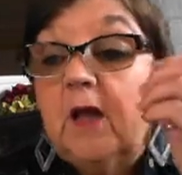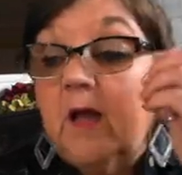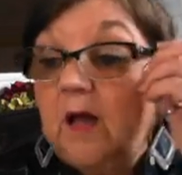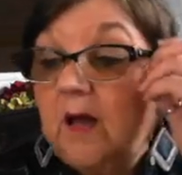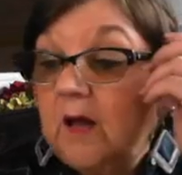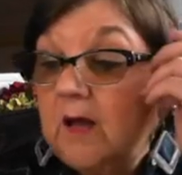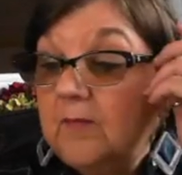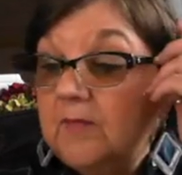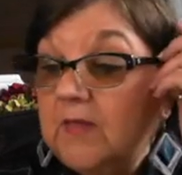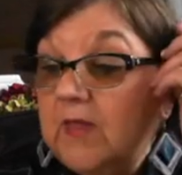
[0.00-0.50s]

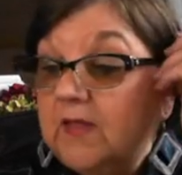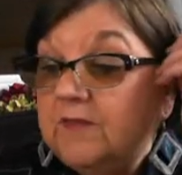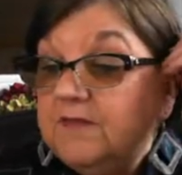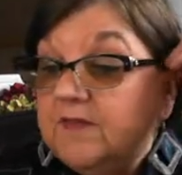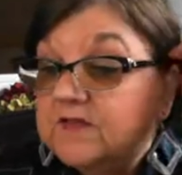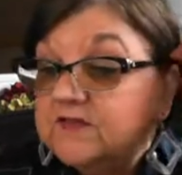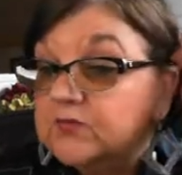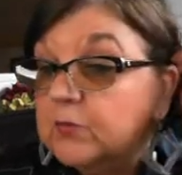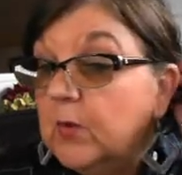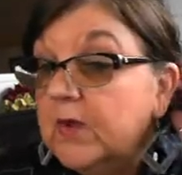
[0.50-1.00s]
And
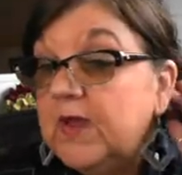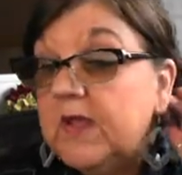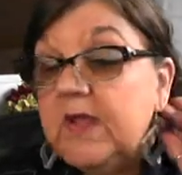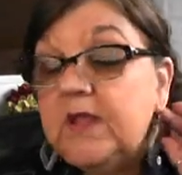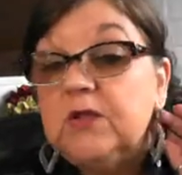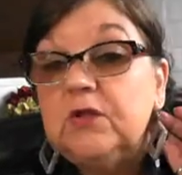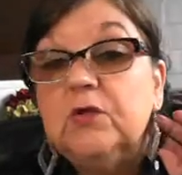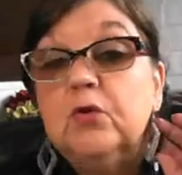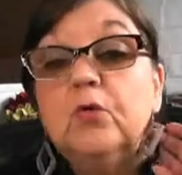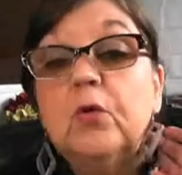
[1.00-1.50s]
this way
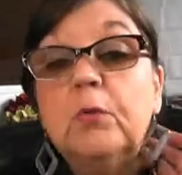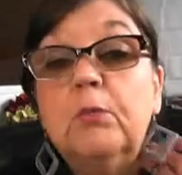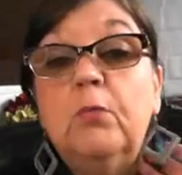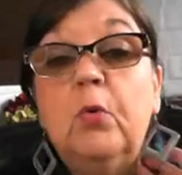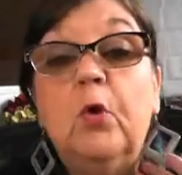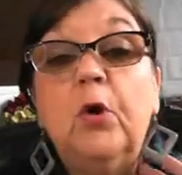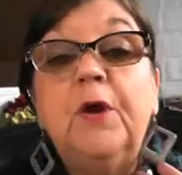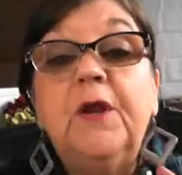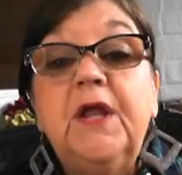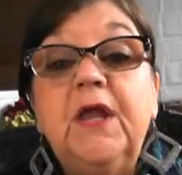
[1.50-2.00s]
you are
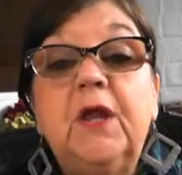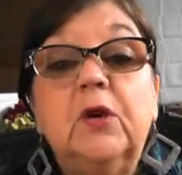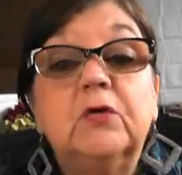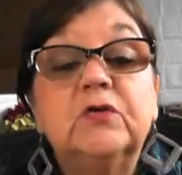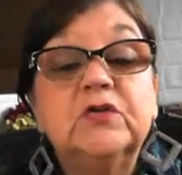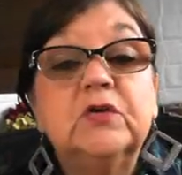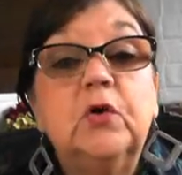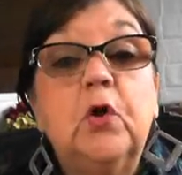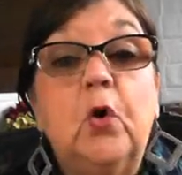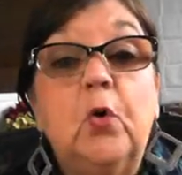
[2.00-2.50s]
more eager
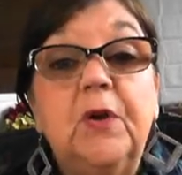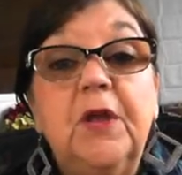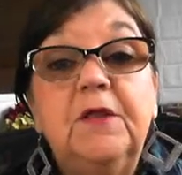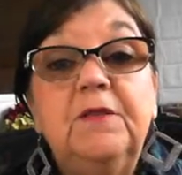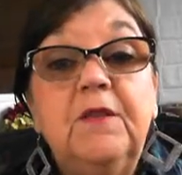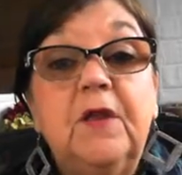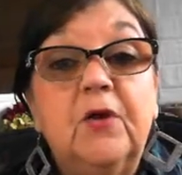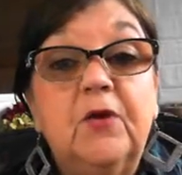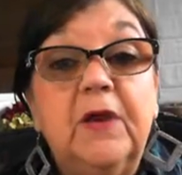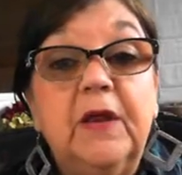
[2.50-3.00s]
to go
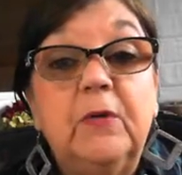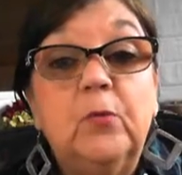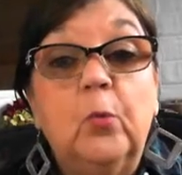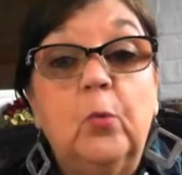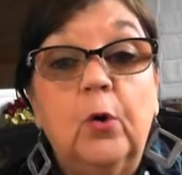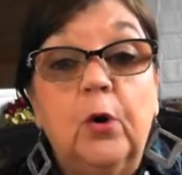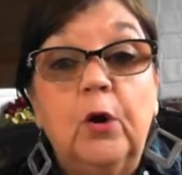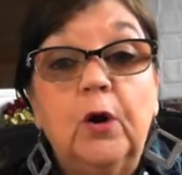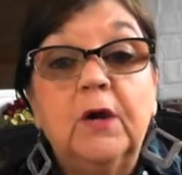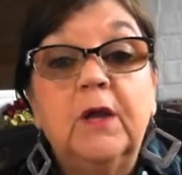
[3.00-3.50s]
in there
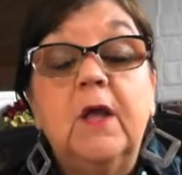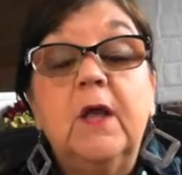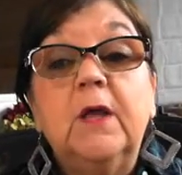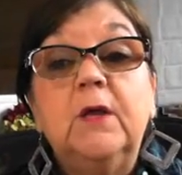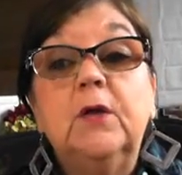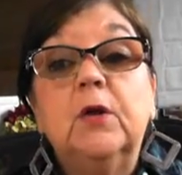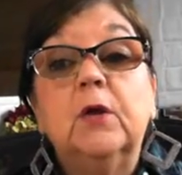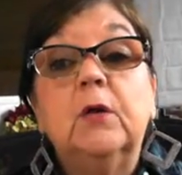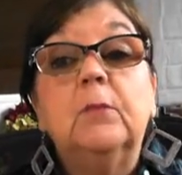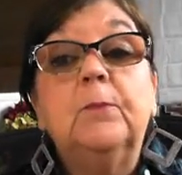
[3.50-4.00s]
and work.
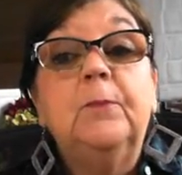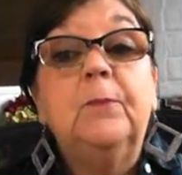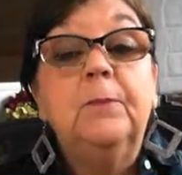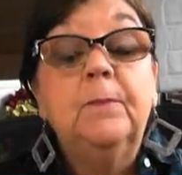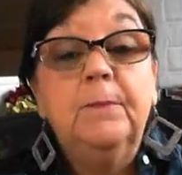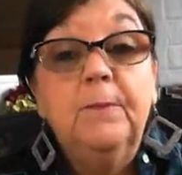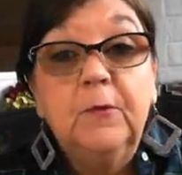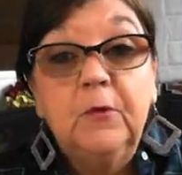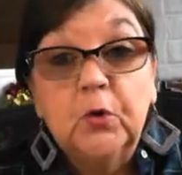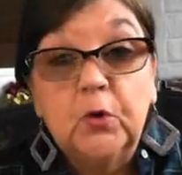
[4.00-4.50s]

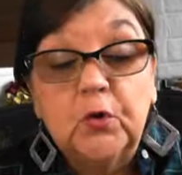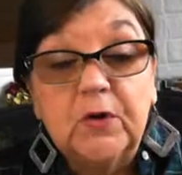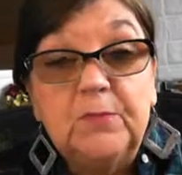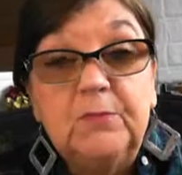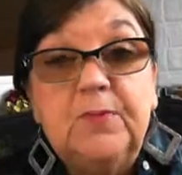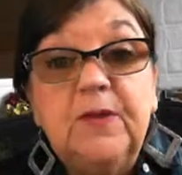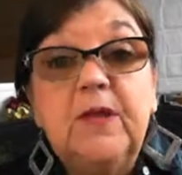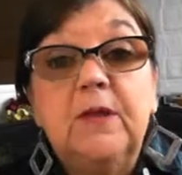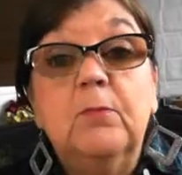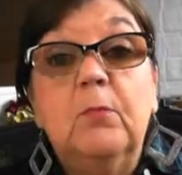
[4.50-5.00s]
You
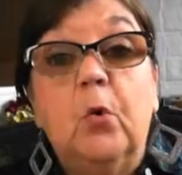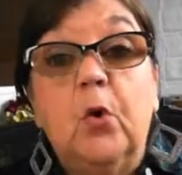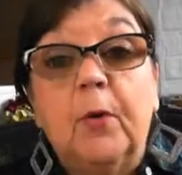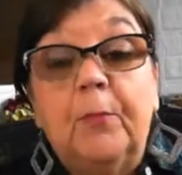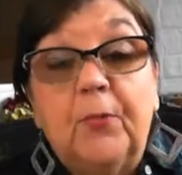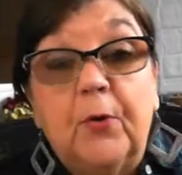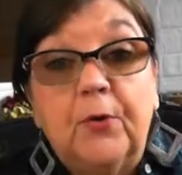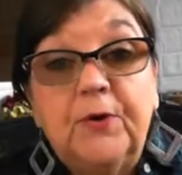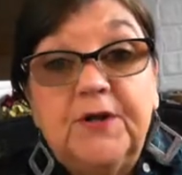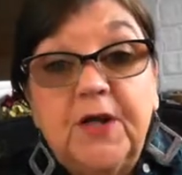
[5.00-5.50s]
can be
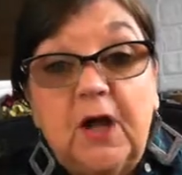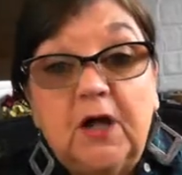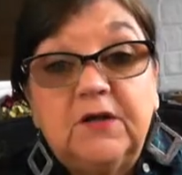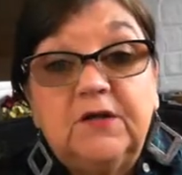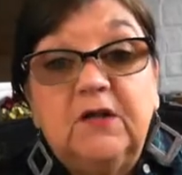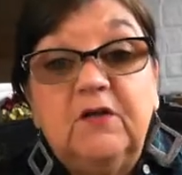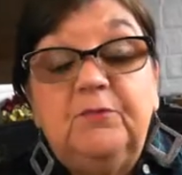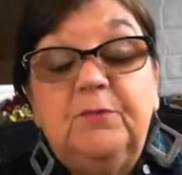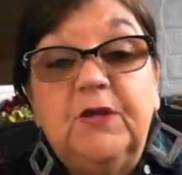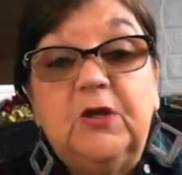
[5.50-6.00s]
more
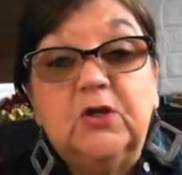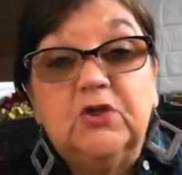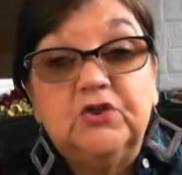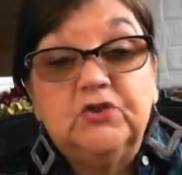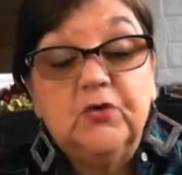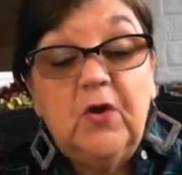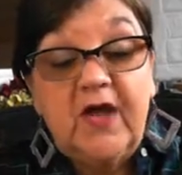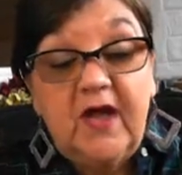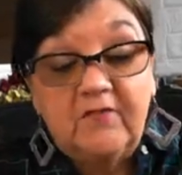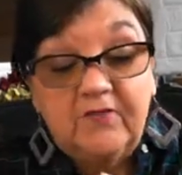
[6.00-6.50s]
productive
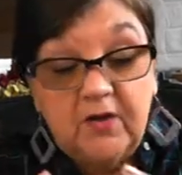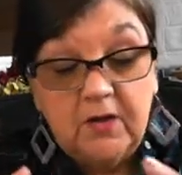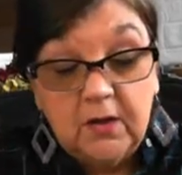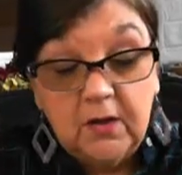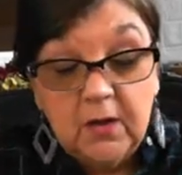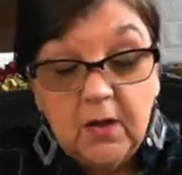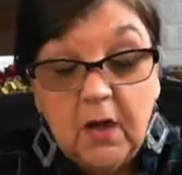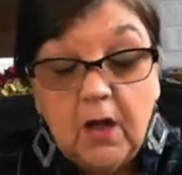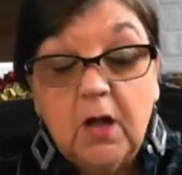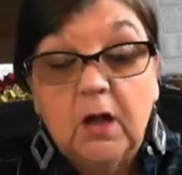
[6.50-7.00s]
because you have a
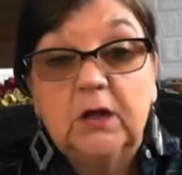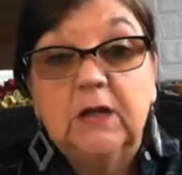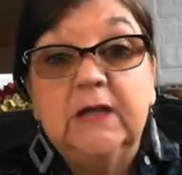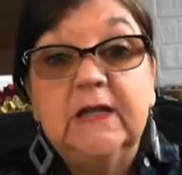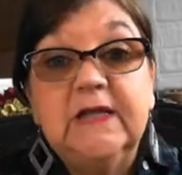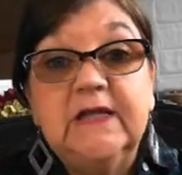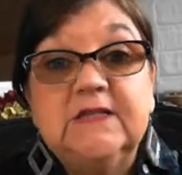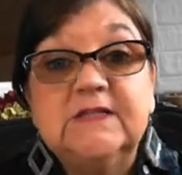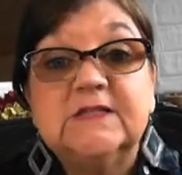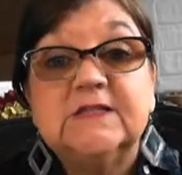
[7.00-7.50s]

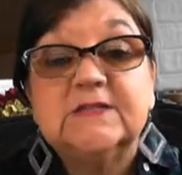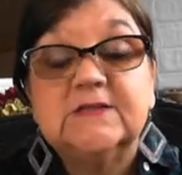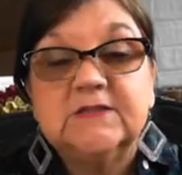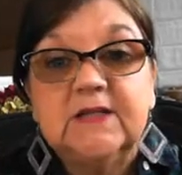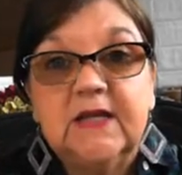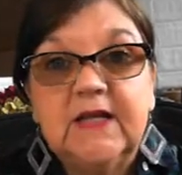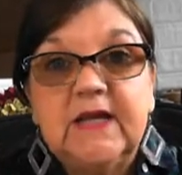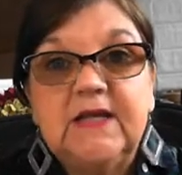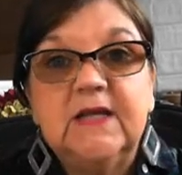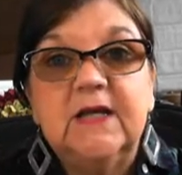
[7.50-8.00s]
clean
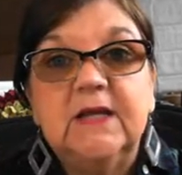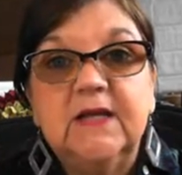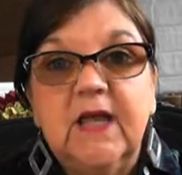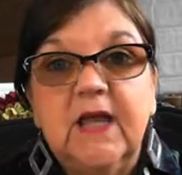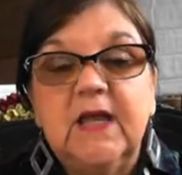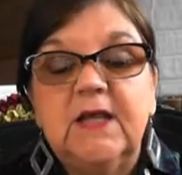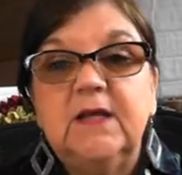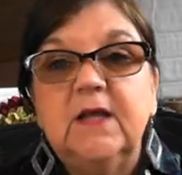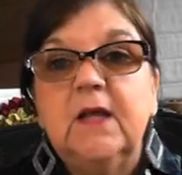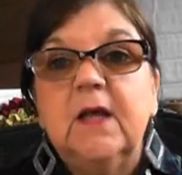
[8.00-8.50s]
slate
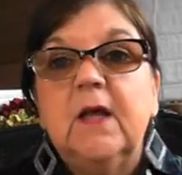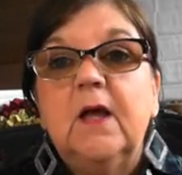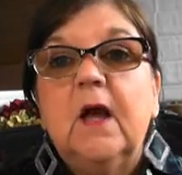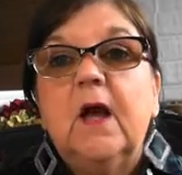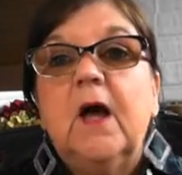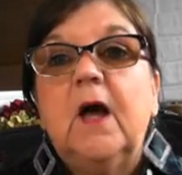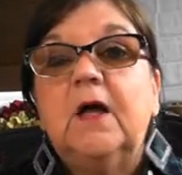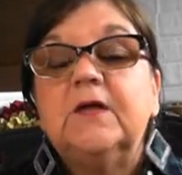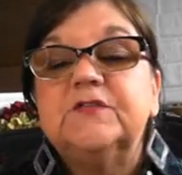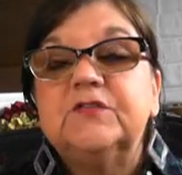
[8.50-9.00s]
again.
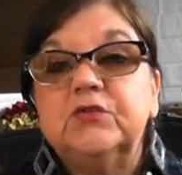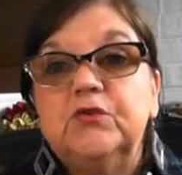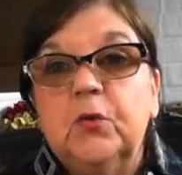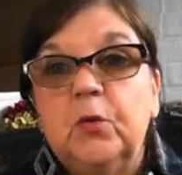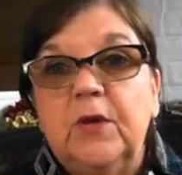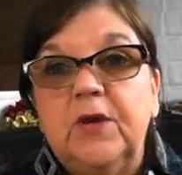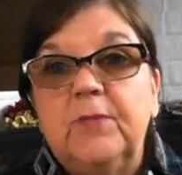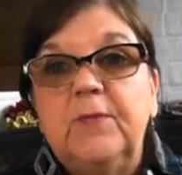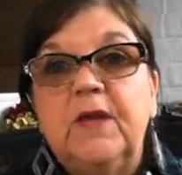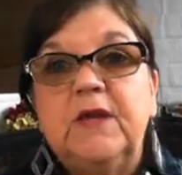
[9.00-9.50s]
So
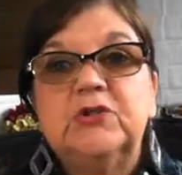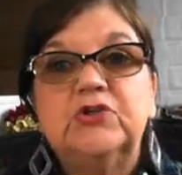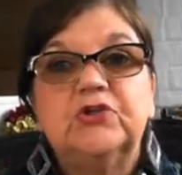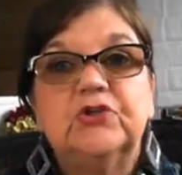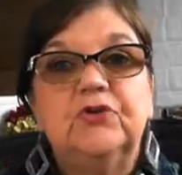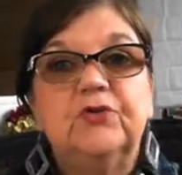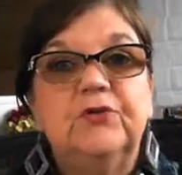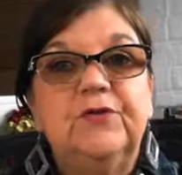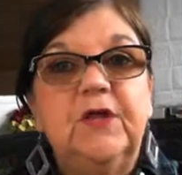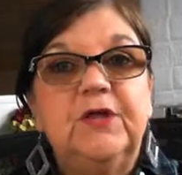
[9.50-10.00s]
you want to make
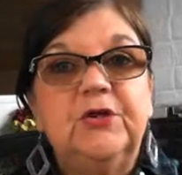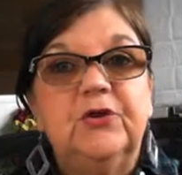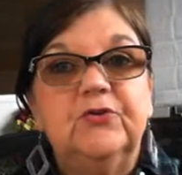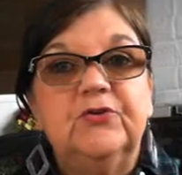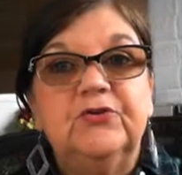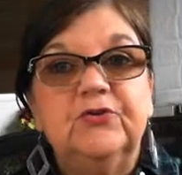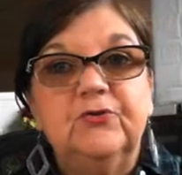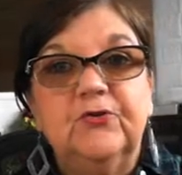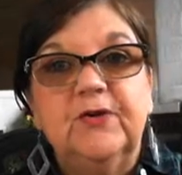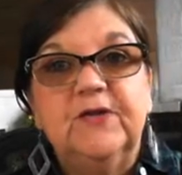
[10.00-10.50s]
sure that
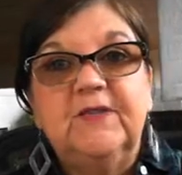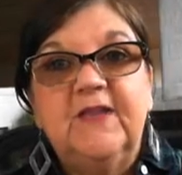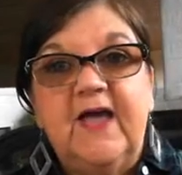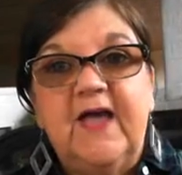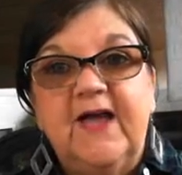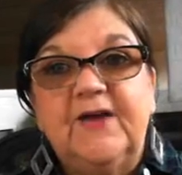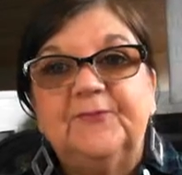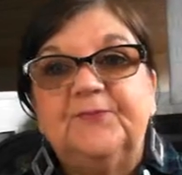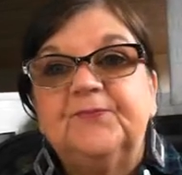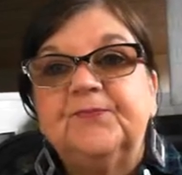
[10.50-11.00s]
you're doing
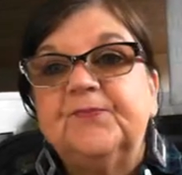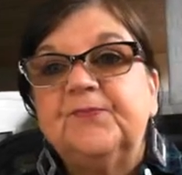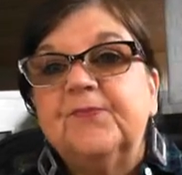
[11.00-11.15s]
that.